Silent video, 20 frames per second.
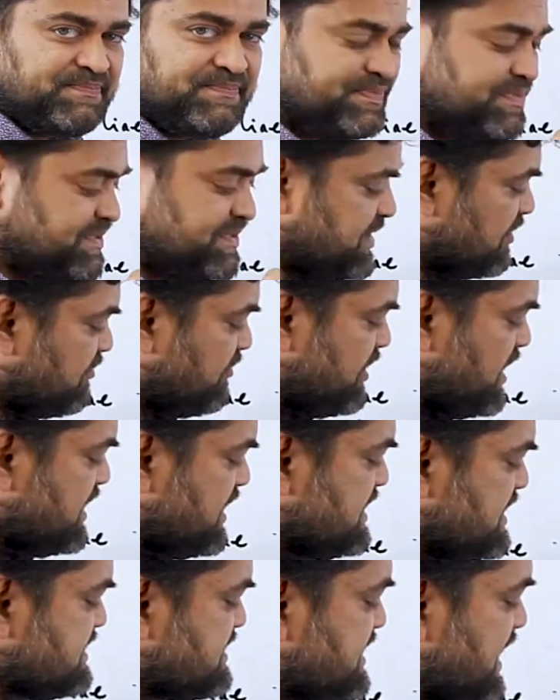the
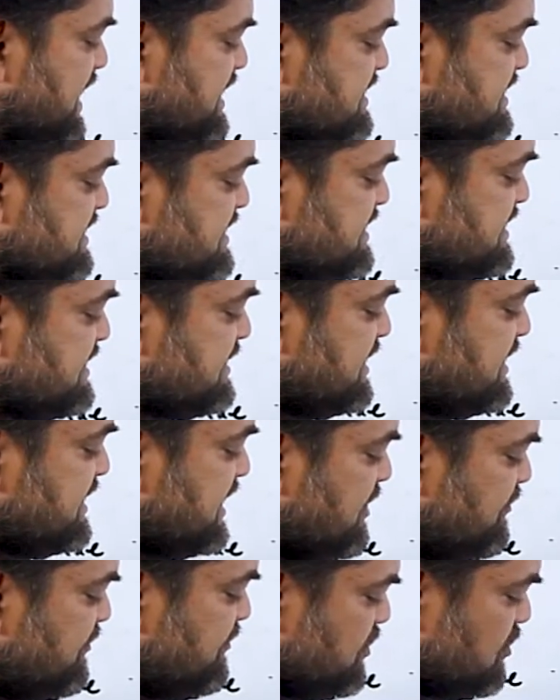way is that
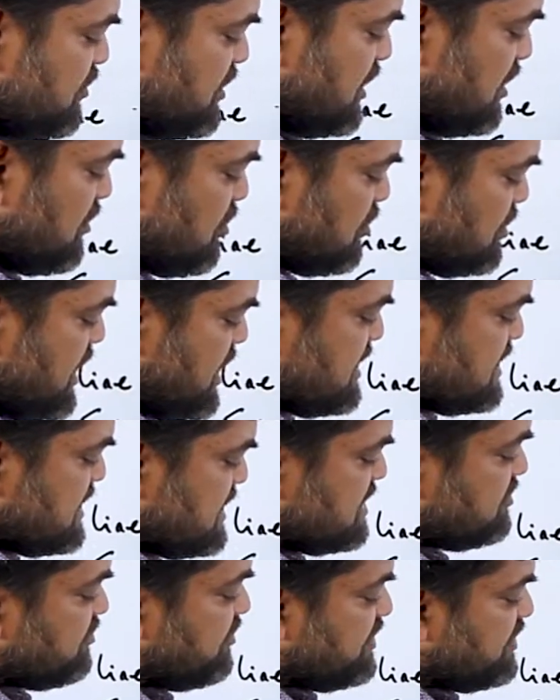if you're gonna rotate
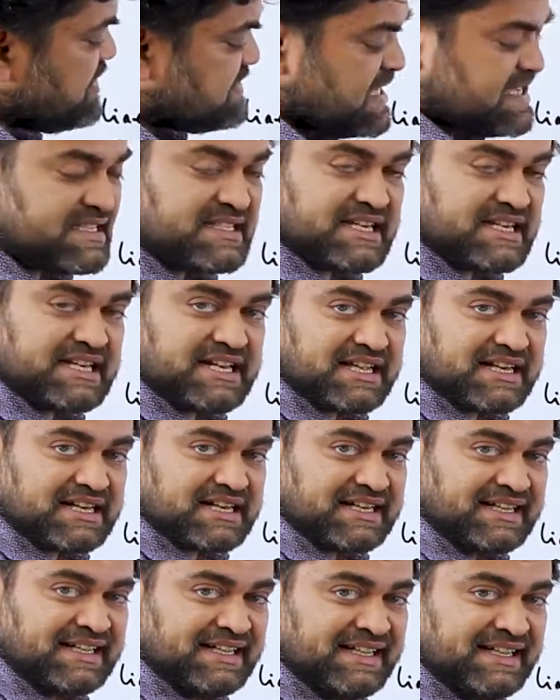it 360
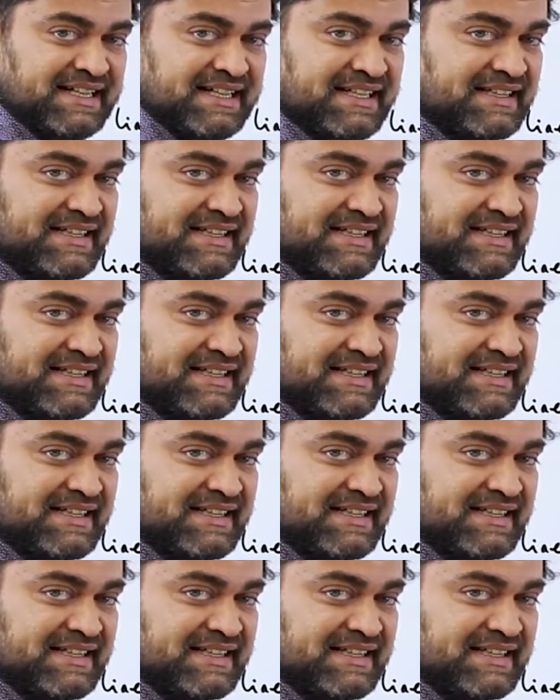degree,